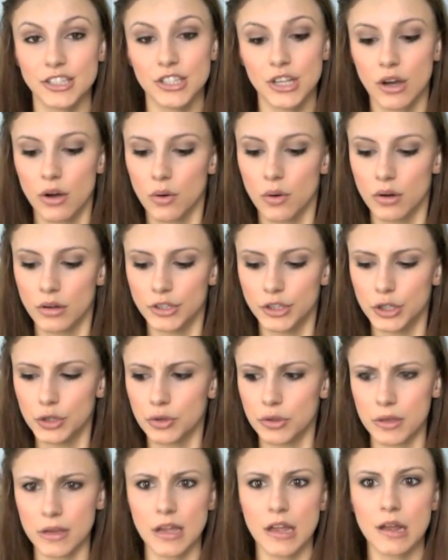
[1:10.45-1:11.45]
So you
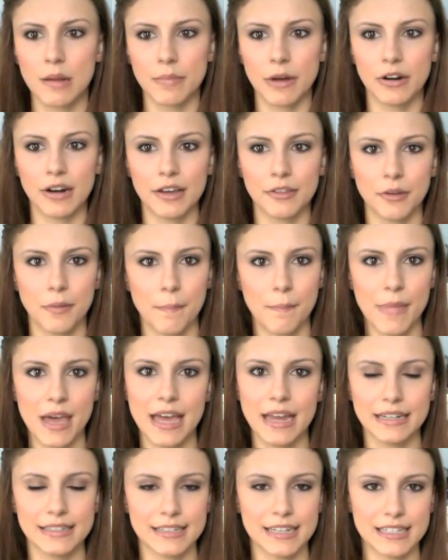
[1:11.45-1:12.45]
thinking about other
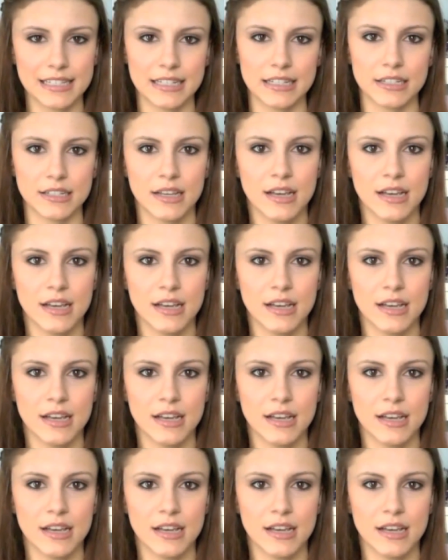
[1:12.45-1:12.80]
men doesn't